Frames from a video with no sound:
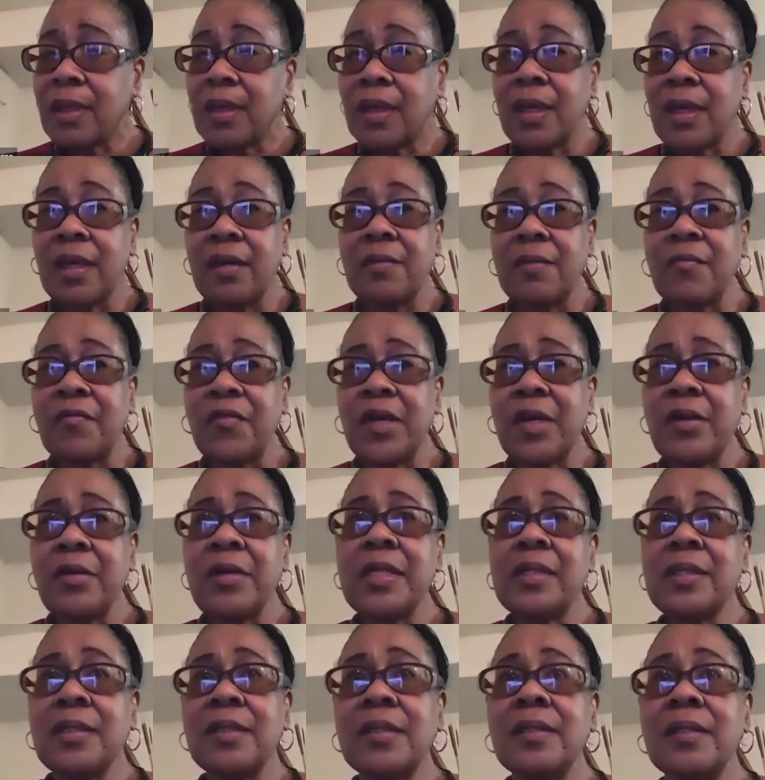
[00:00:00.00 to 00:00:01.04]
and a
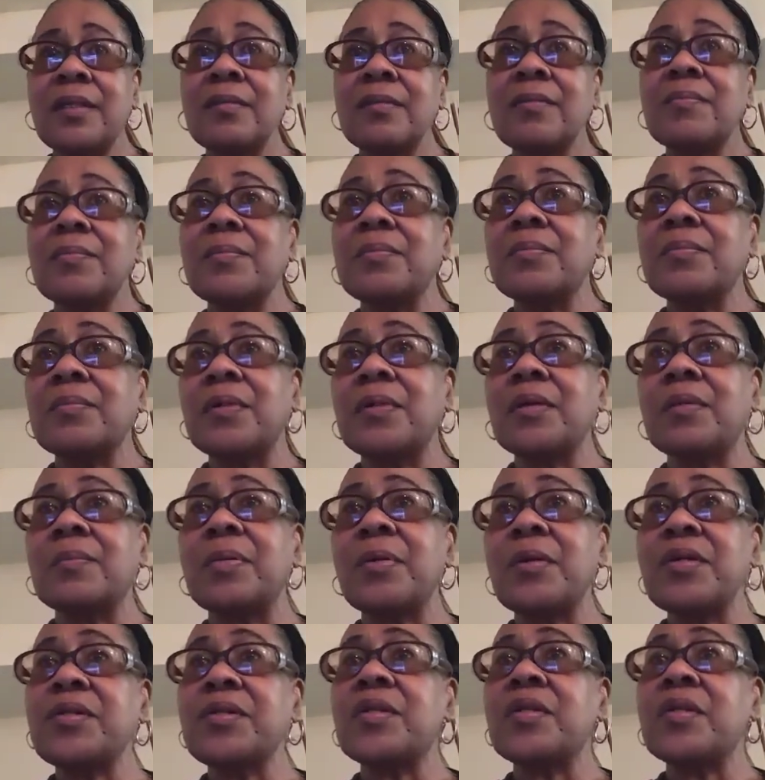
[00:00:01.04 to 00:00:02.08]
very dear
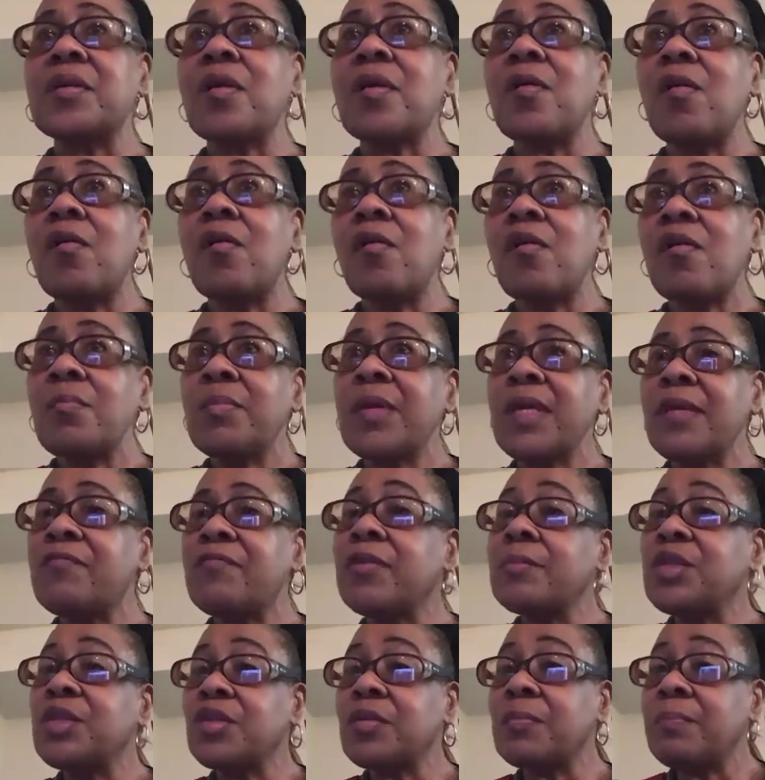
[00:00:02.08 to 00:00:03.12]
person called me
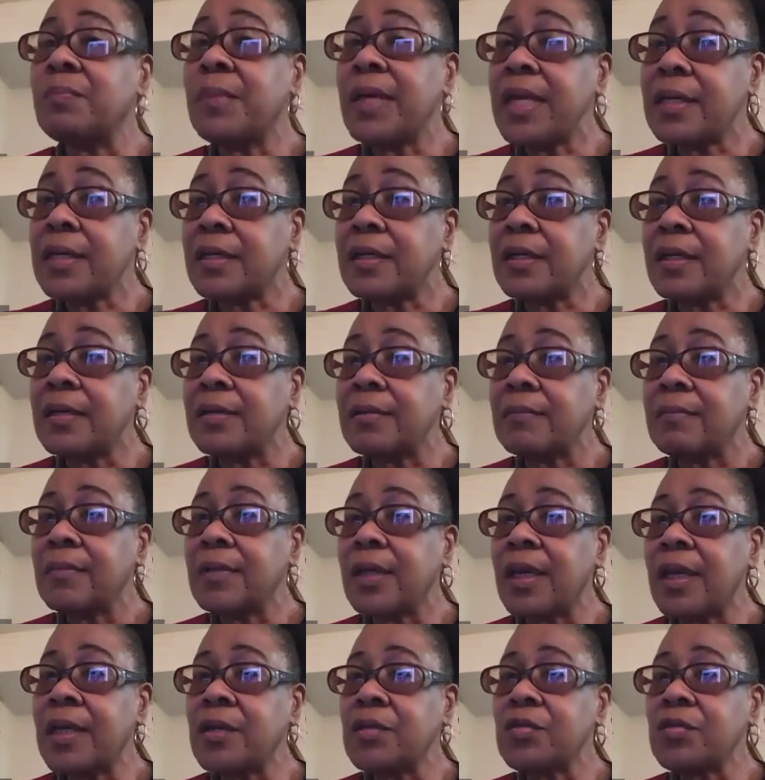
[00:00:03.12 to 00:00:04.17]
from Jamaica
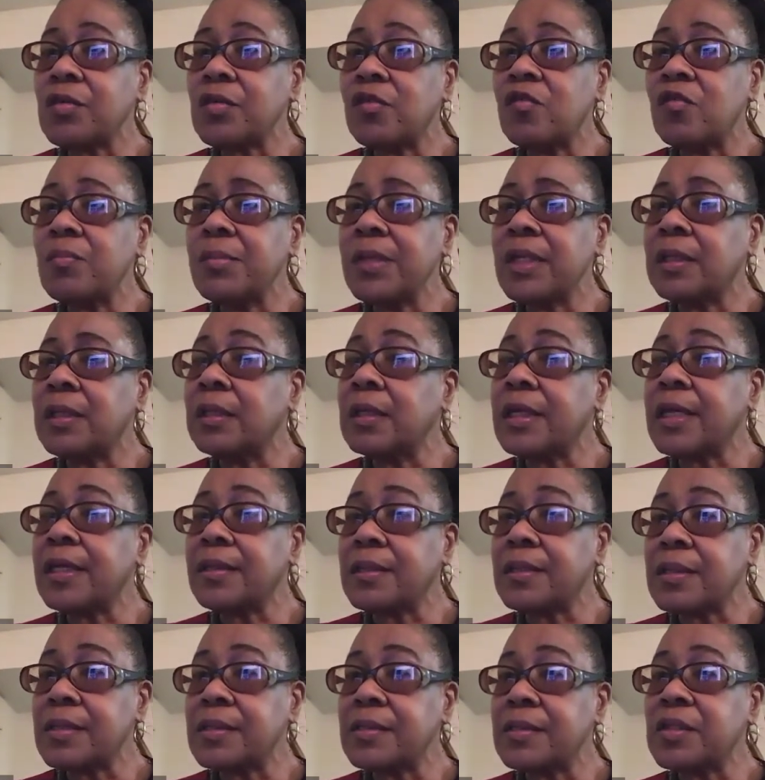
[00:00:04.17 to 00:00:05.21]
and told me, look
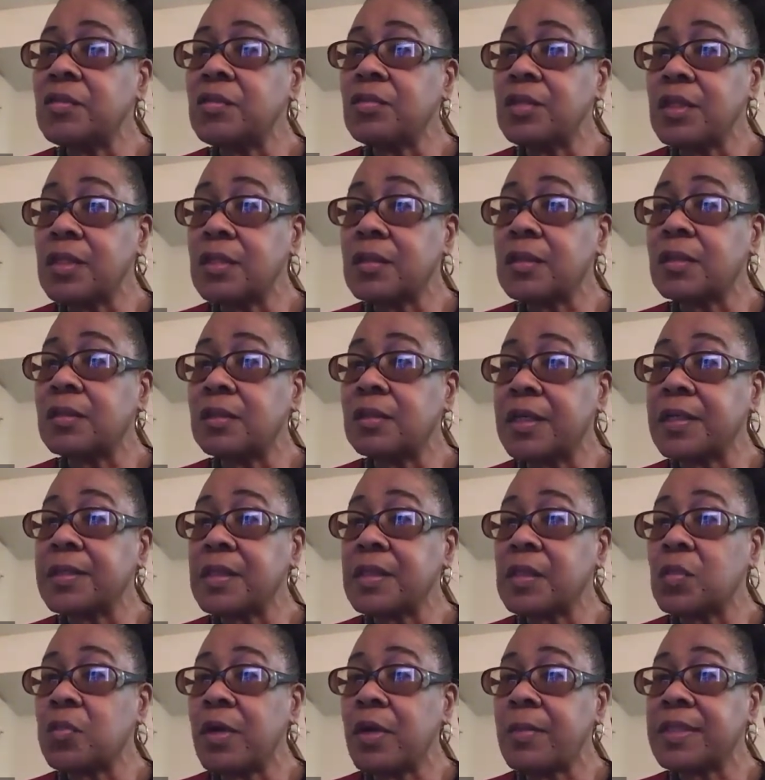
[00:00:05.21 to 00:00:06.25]
at this, you need to look at
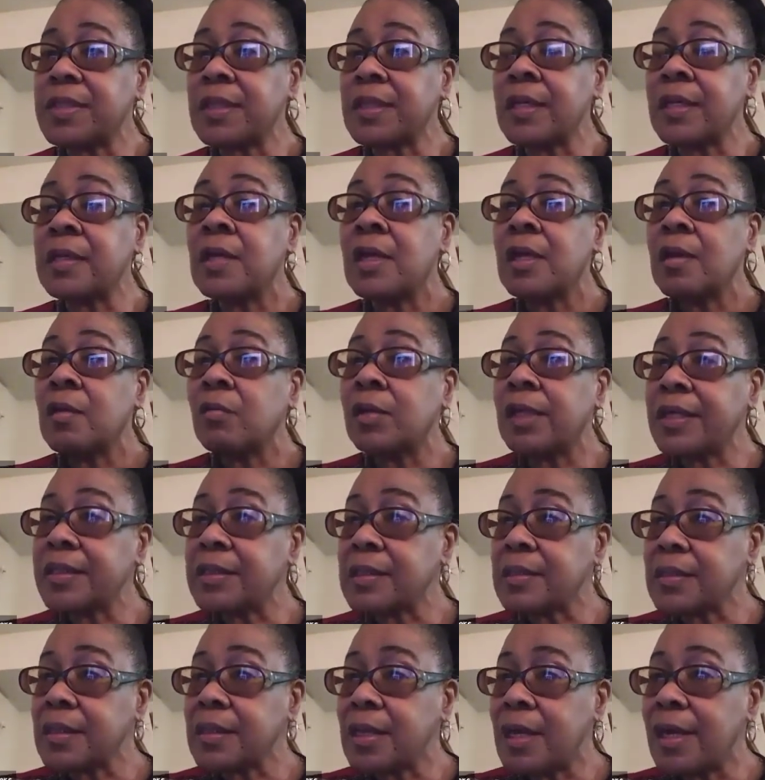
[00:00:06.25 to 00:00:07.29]
this website. Well, at
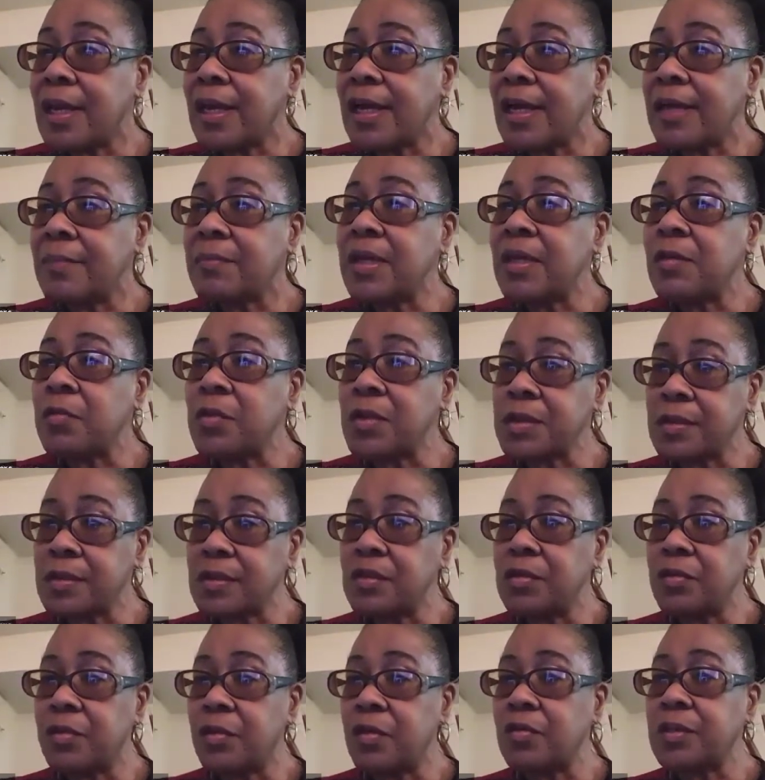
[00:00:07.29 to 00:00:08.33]
the time, it was,
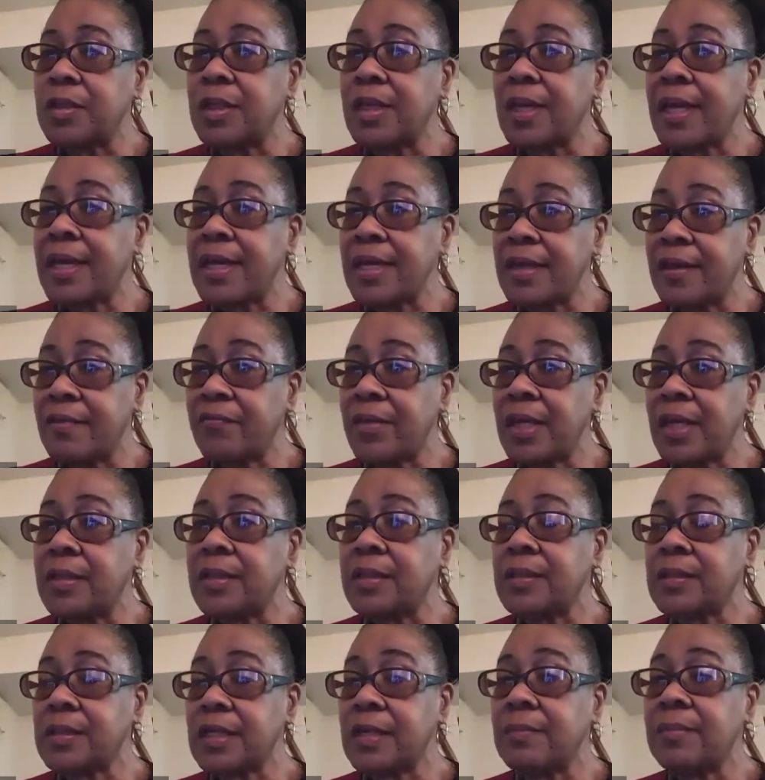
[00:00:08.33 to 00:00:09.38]
the AFA,
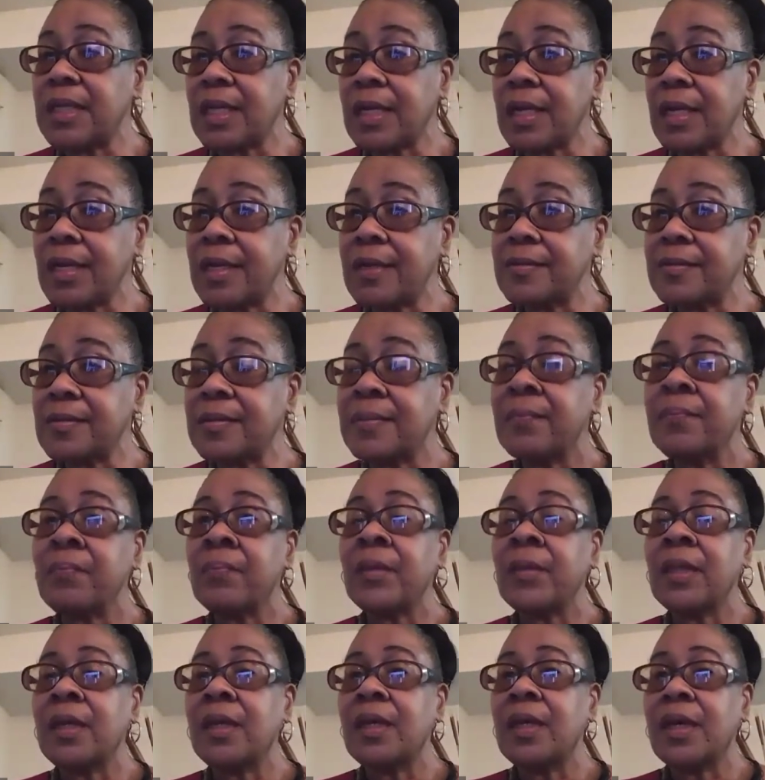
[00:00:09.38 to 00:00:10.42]
the Stem Enhance,
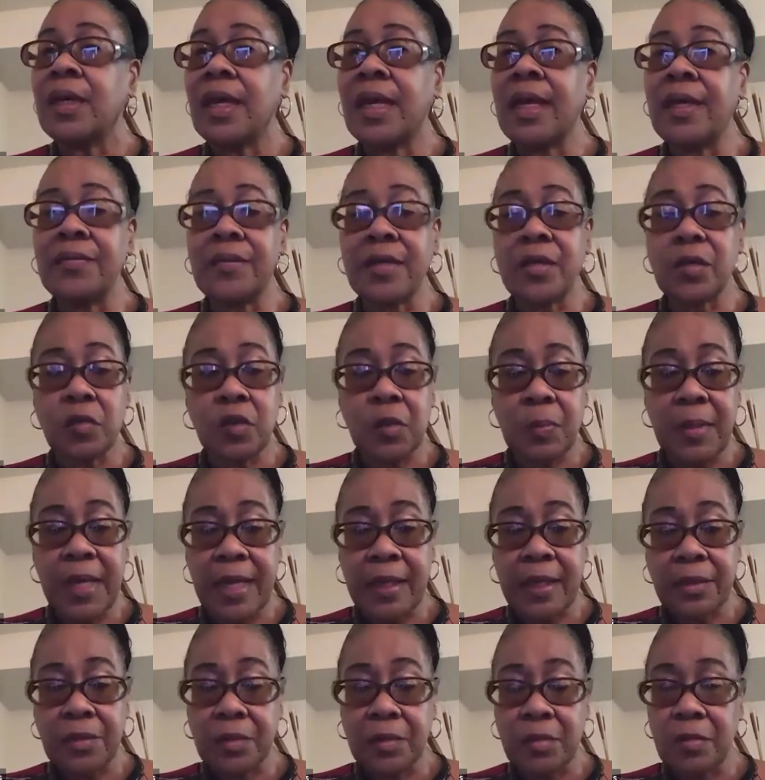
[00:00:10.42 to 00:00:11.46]
and this was
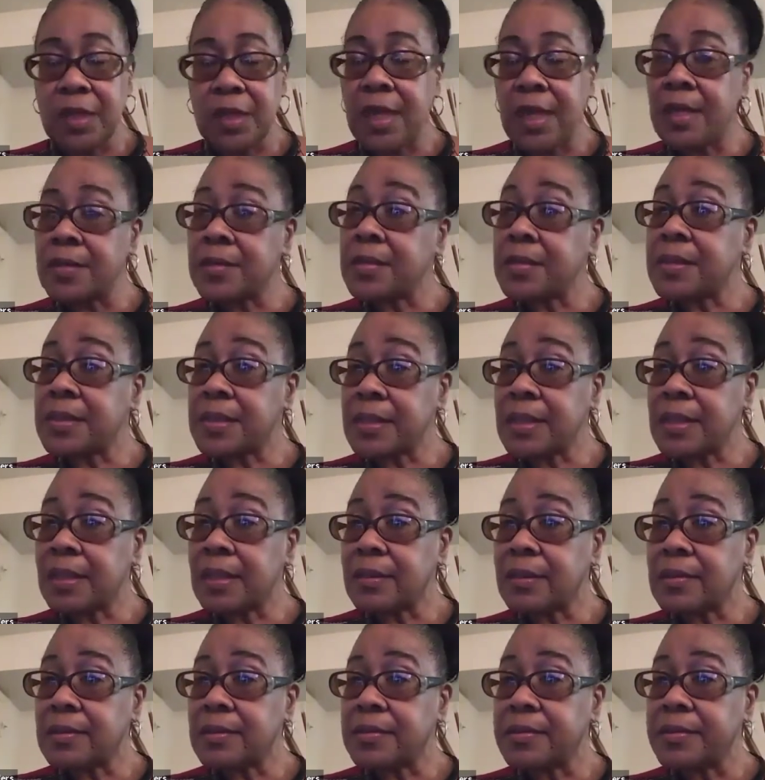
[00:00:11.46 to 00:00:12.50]
back in
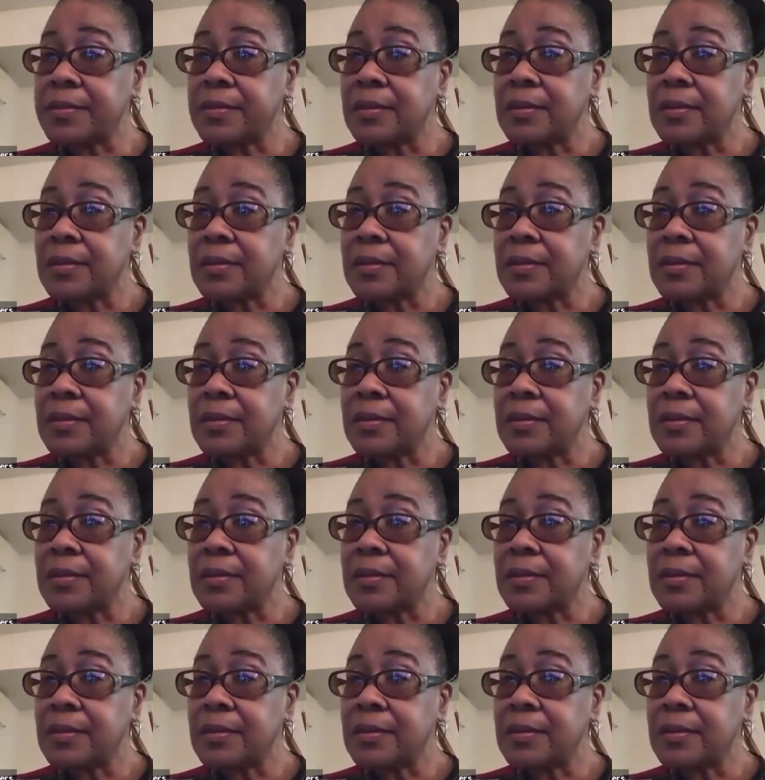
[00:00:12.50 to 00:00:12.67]
2006.